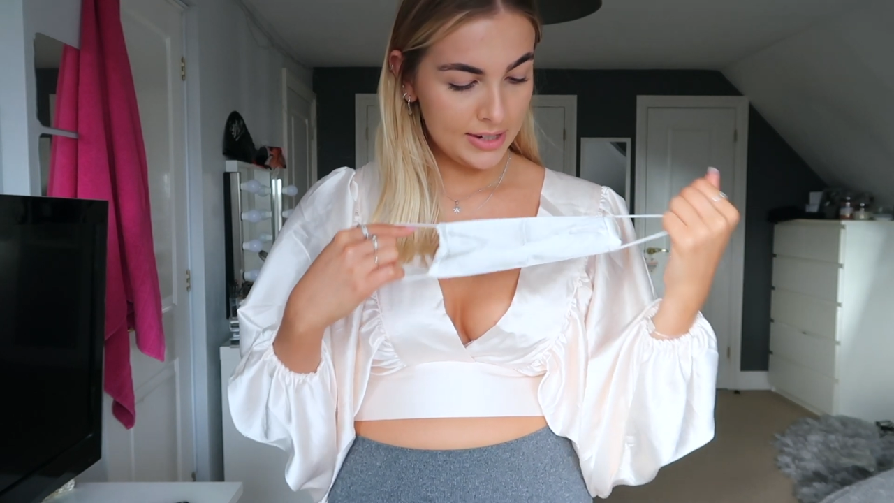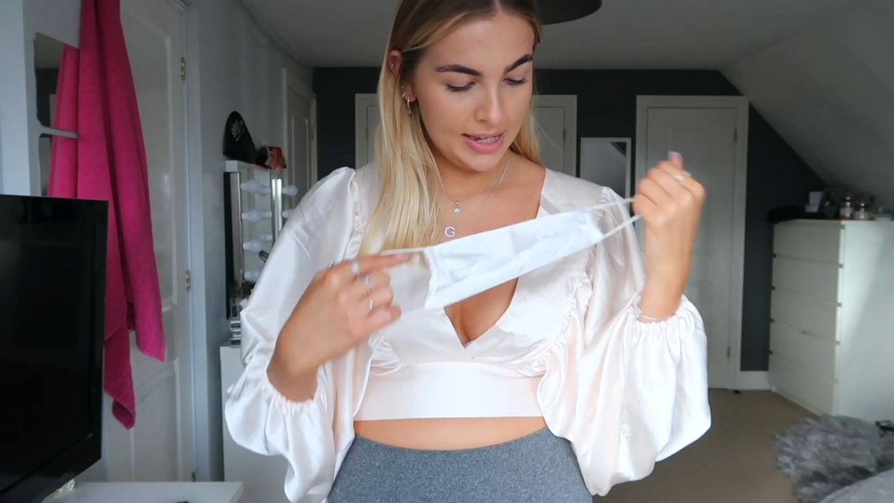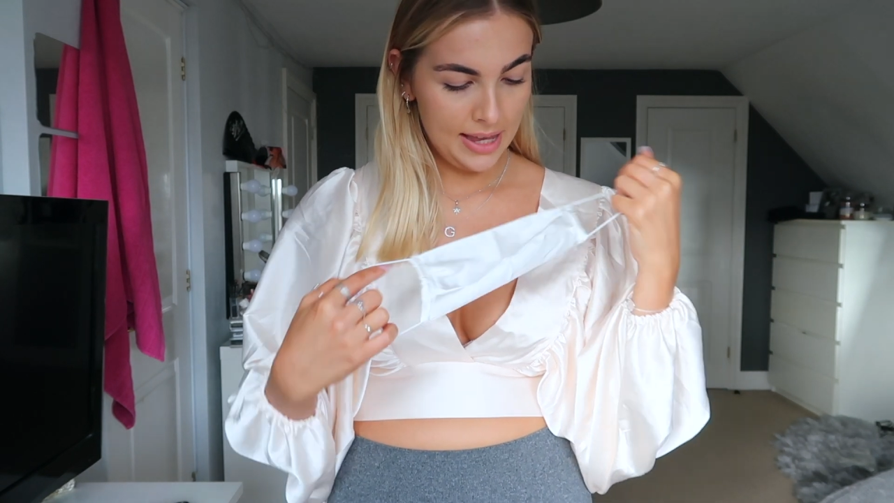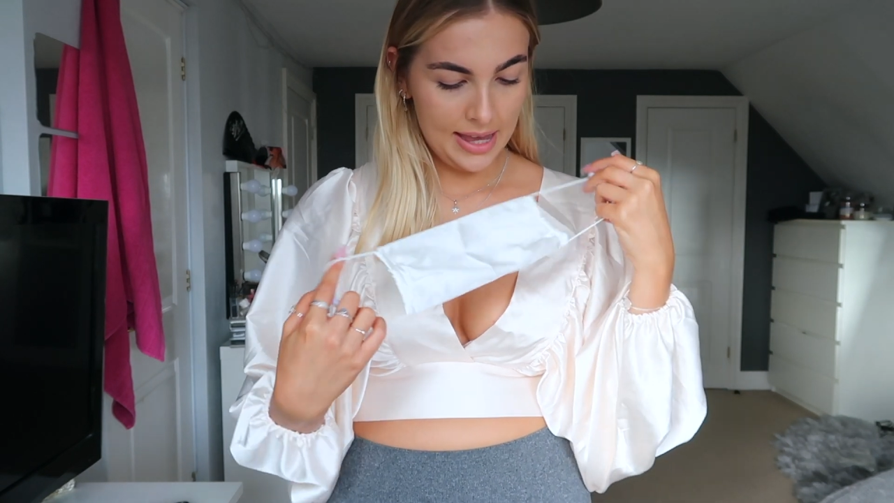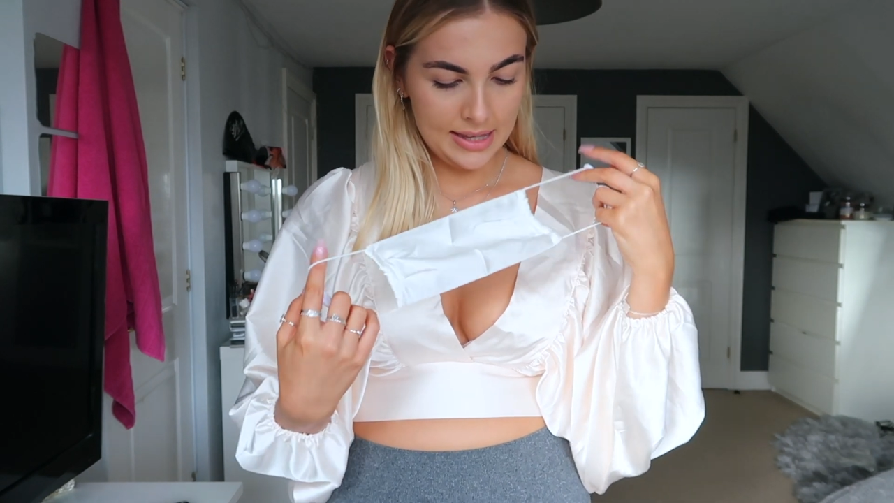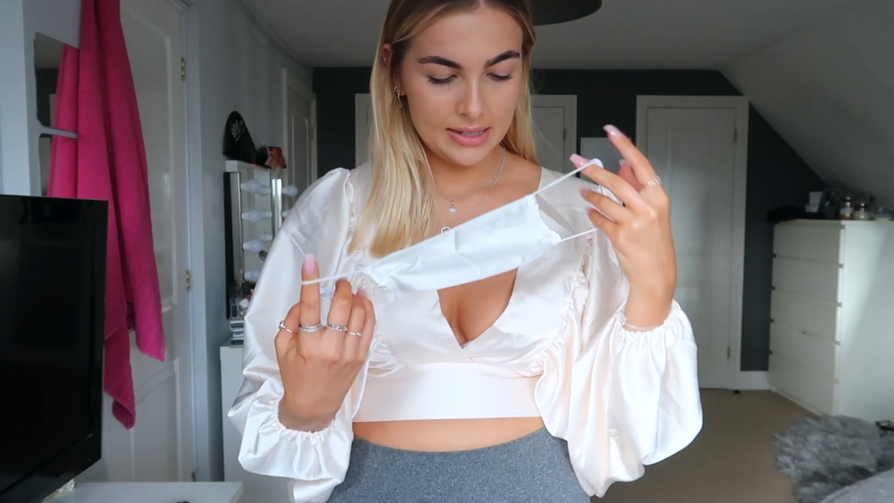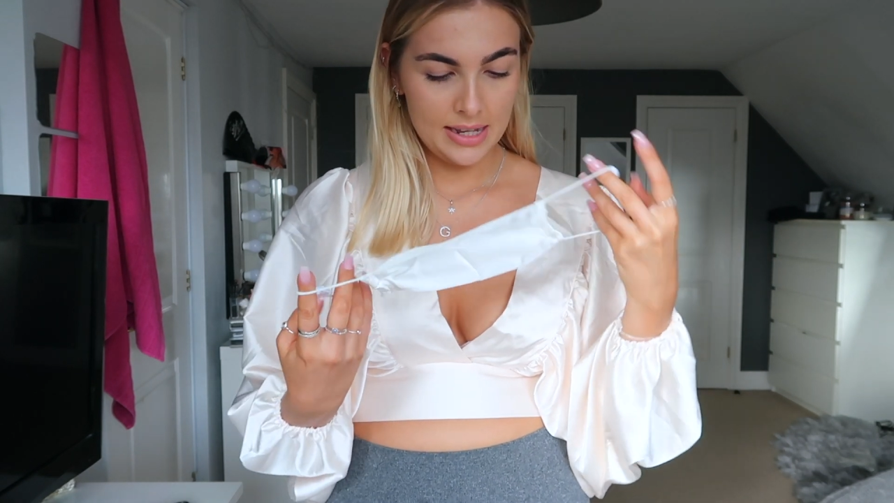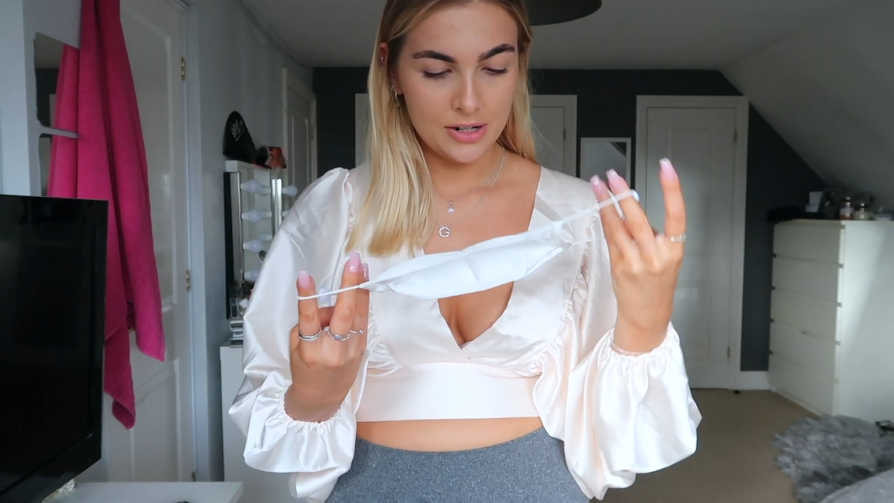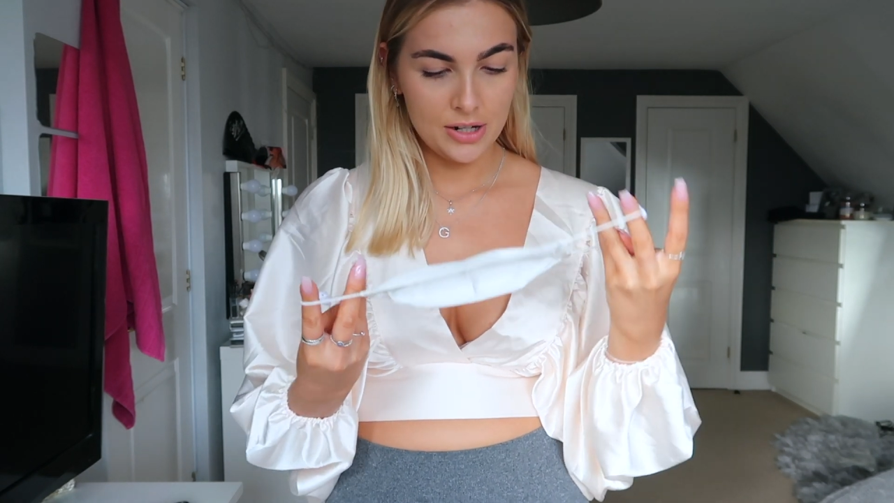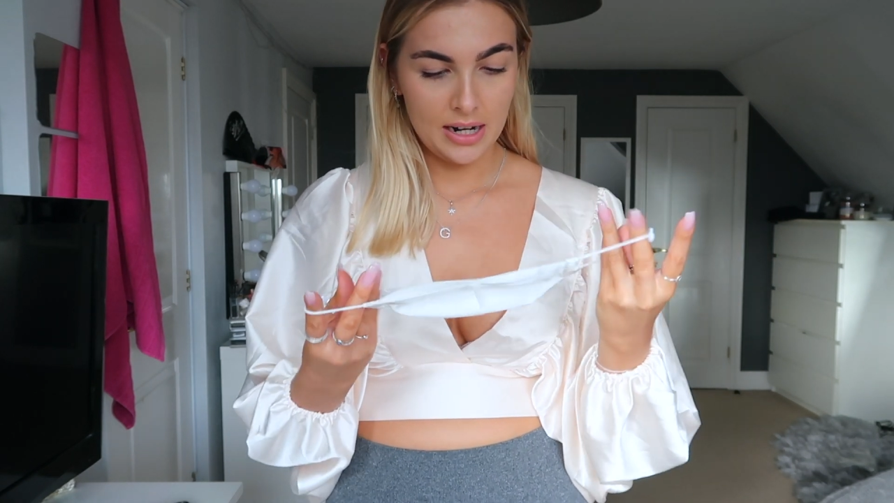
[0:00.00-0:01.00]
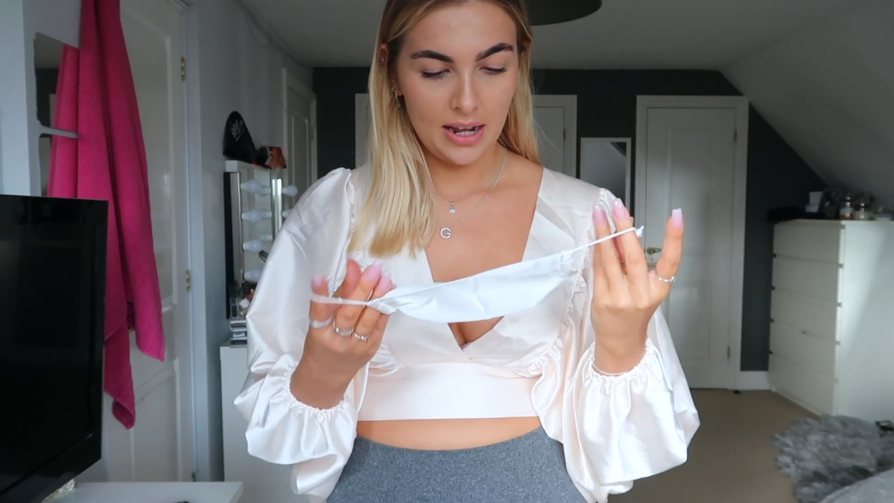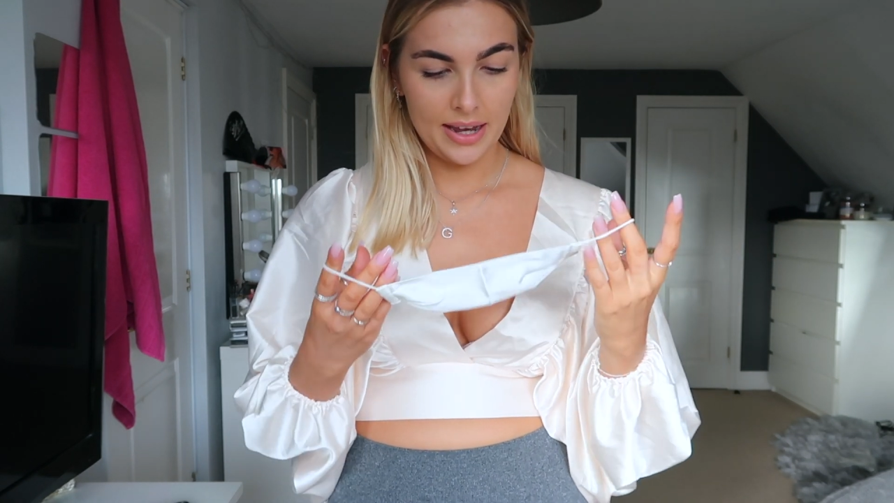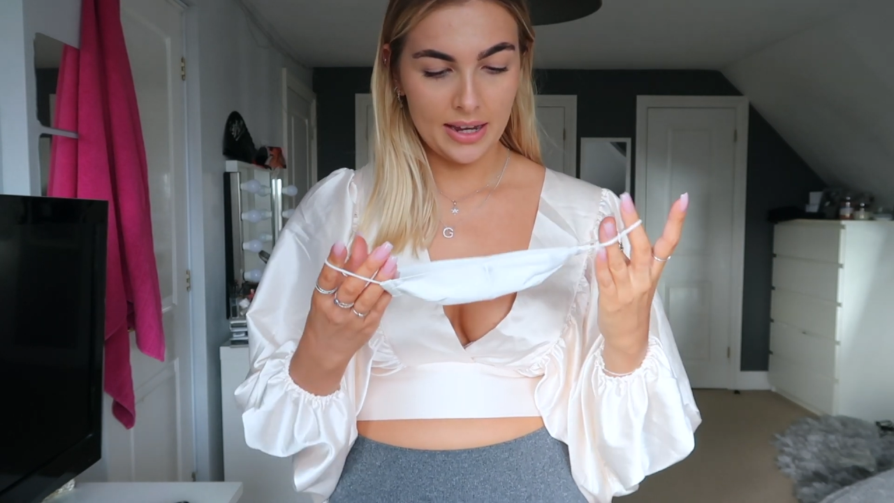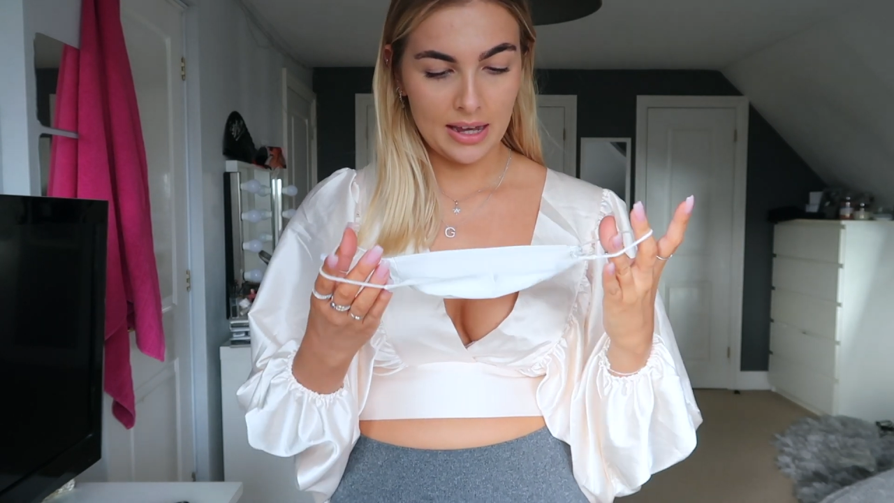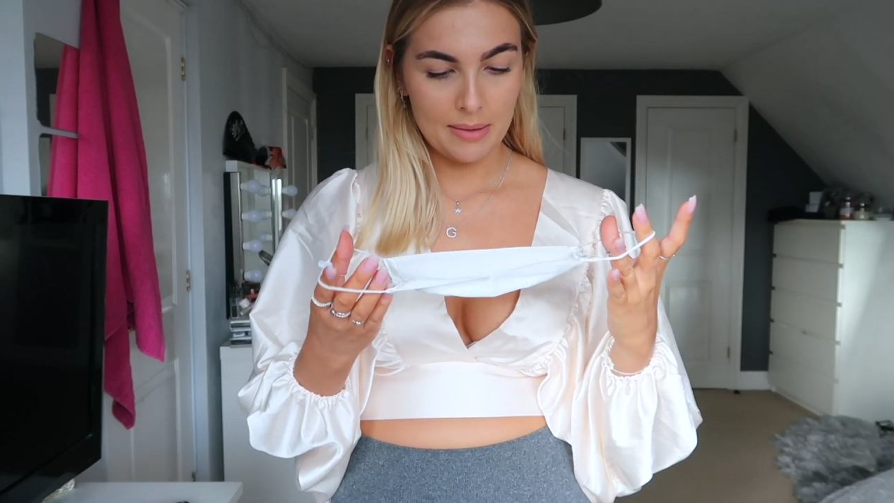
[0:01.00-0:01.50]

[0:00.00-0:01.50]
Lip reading: it is literally like